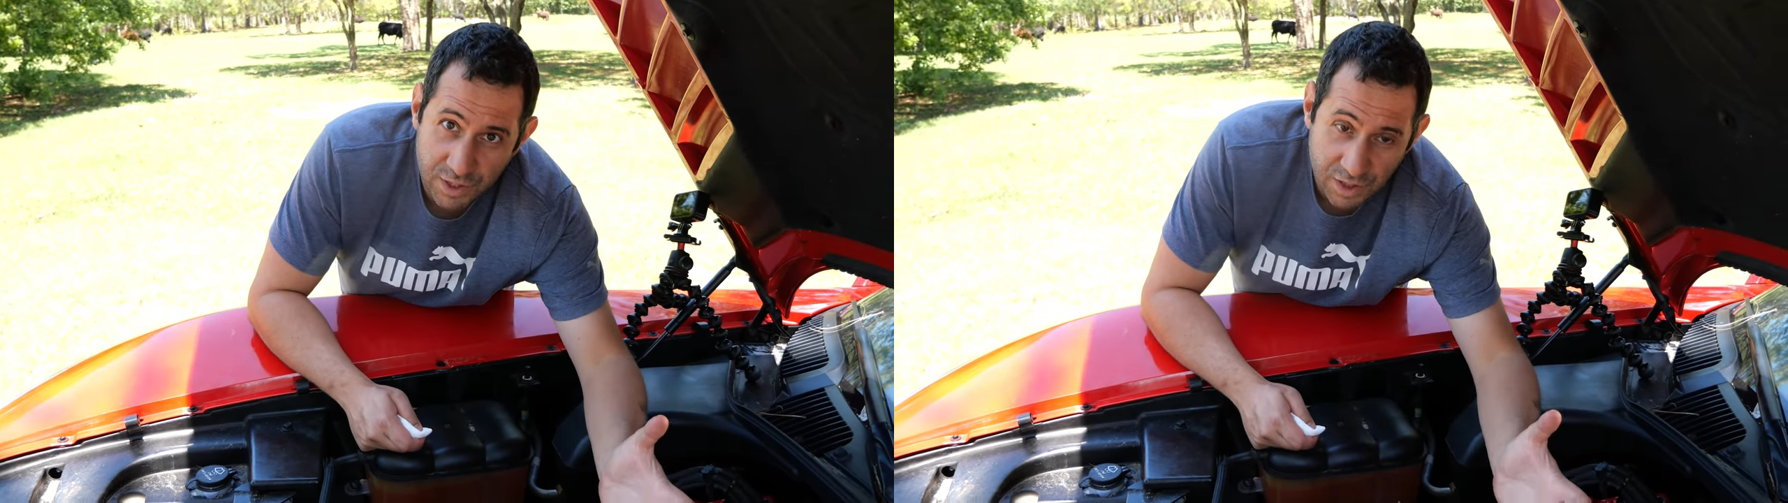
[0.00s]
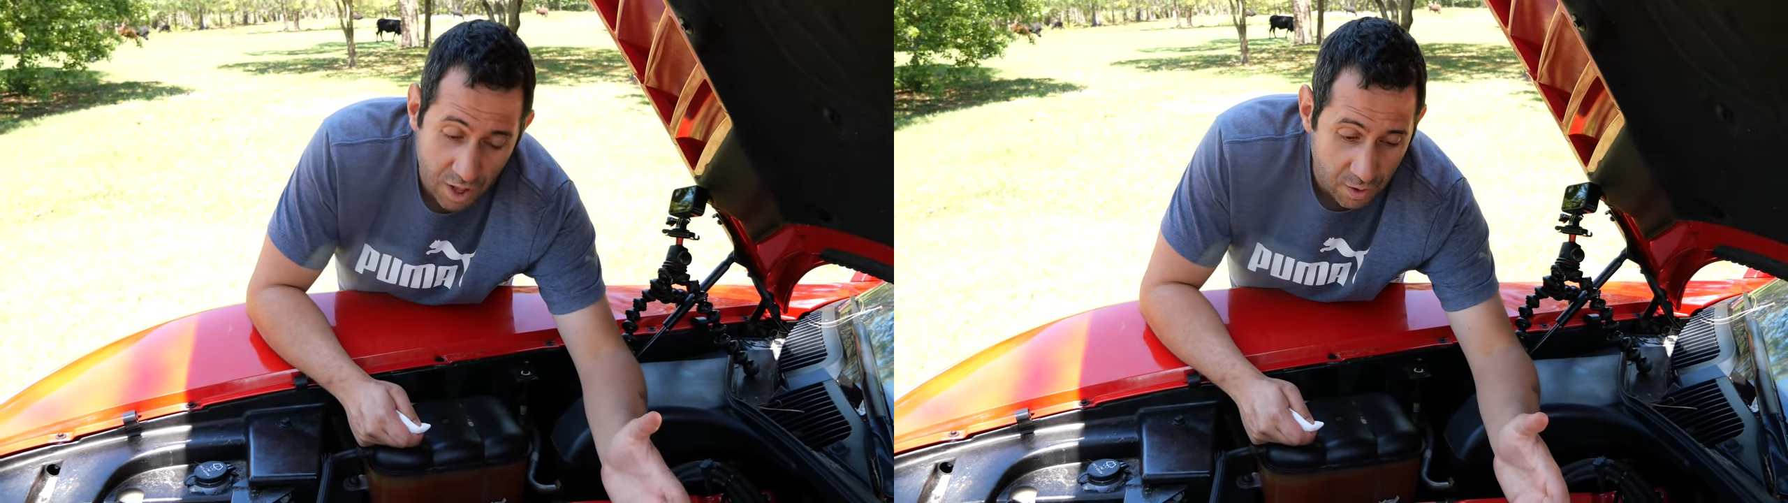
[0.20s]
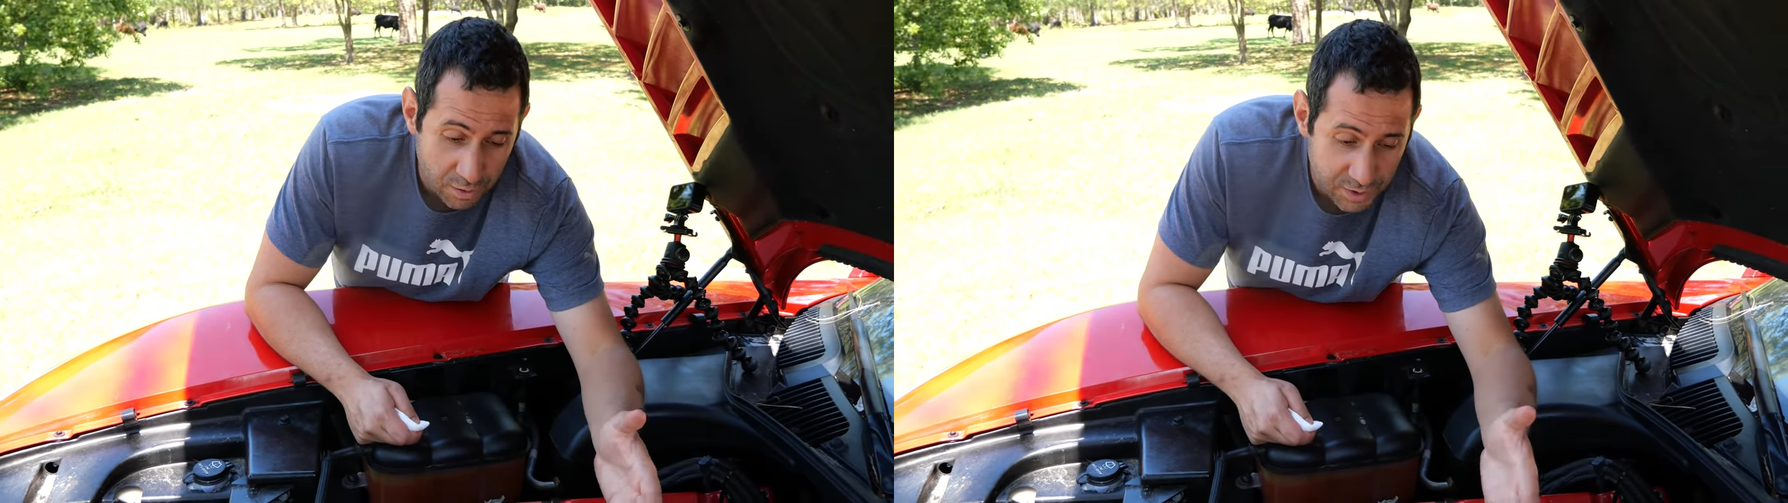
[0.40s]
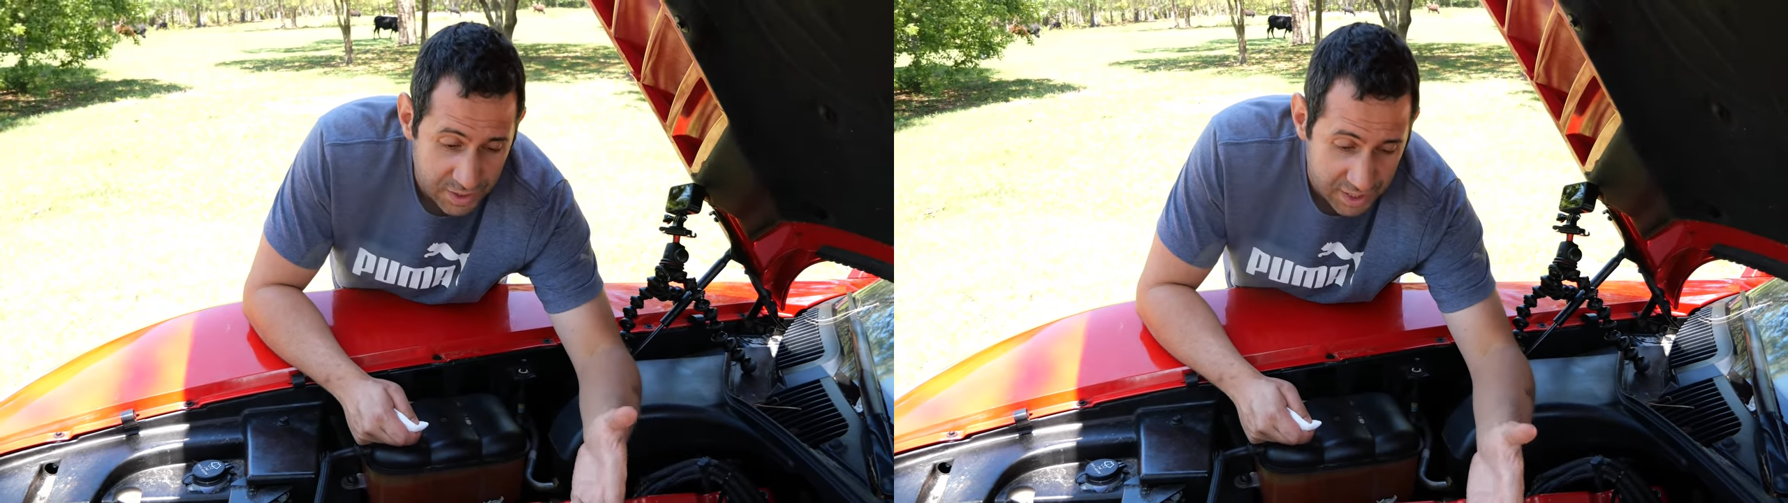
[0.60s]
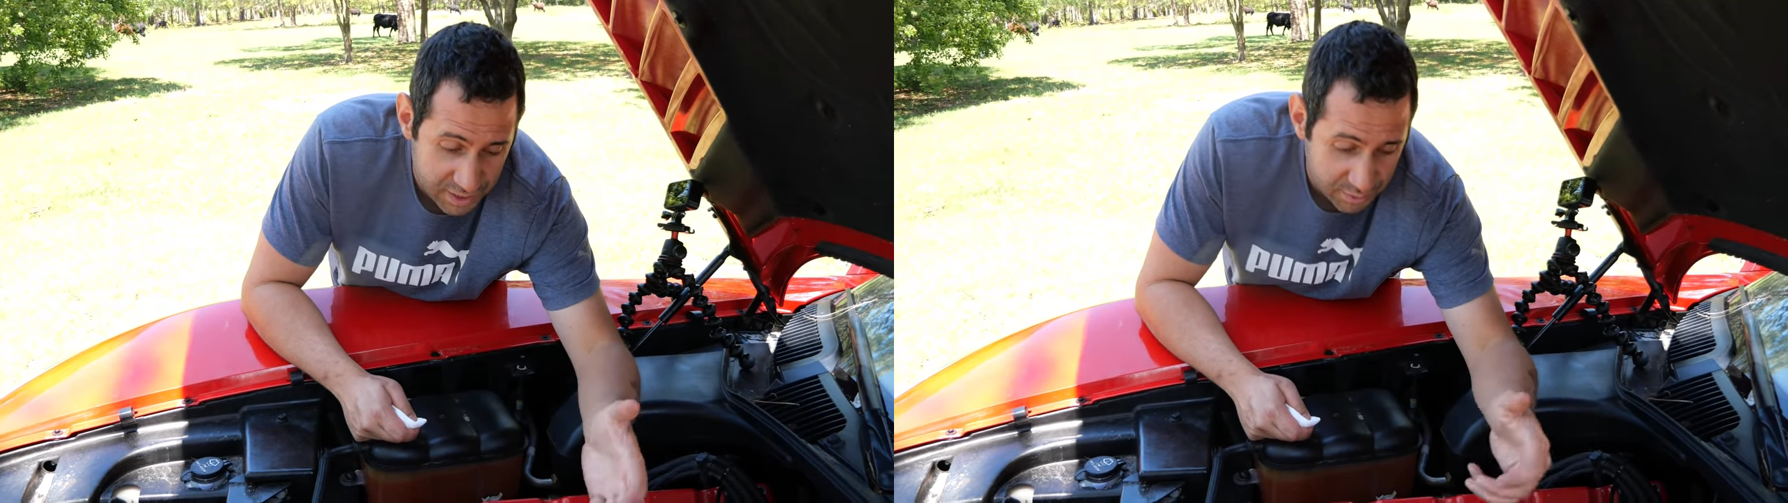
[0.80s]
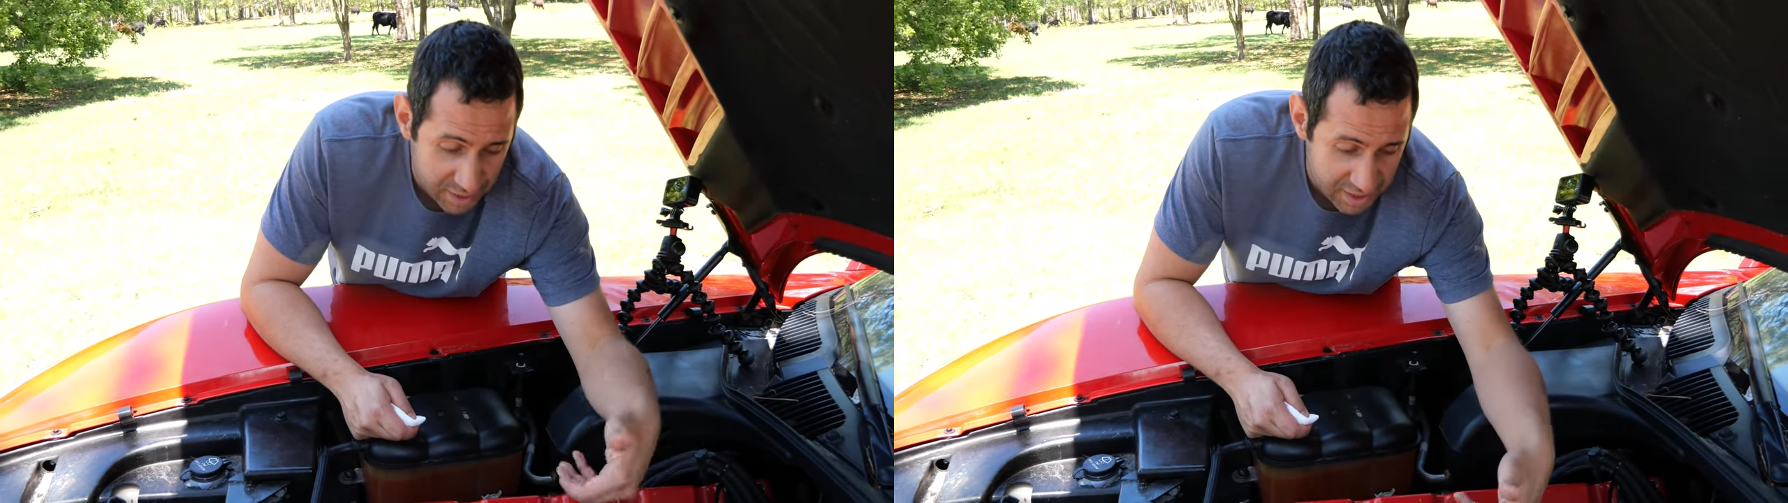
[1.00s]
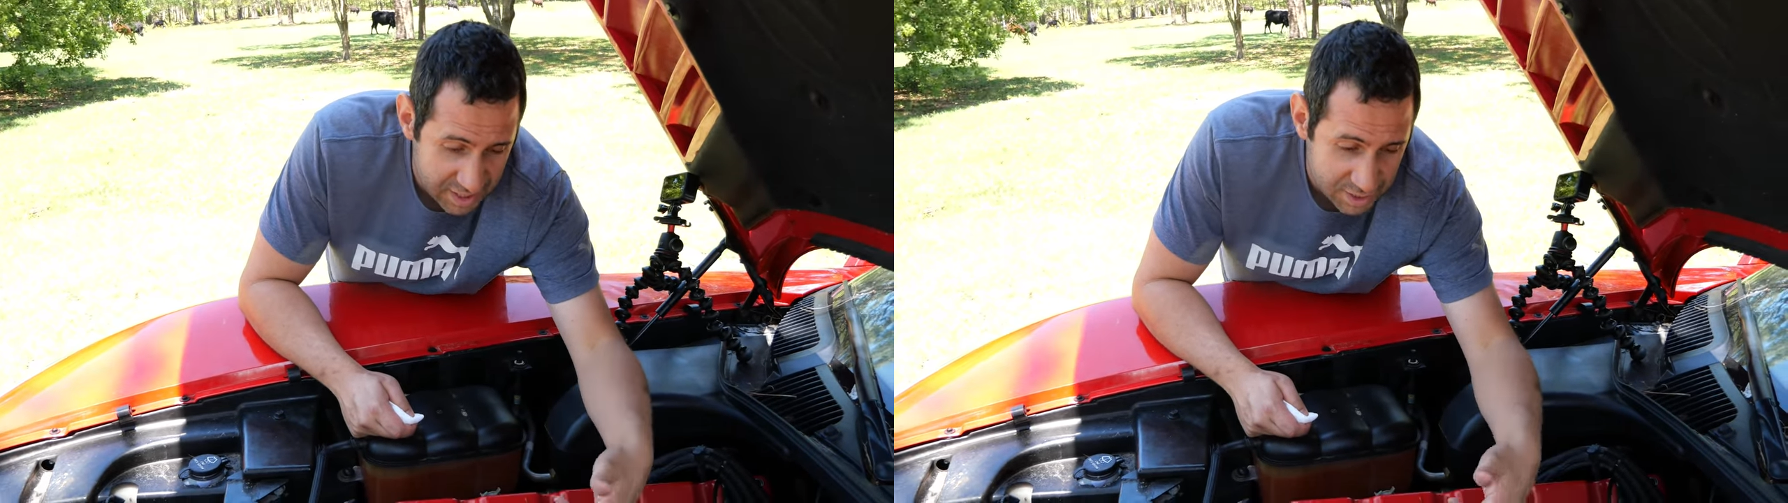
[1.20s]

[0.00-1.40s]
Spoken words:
closed, this one and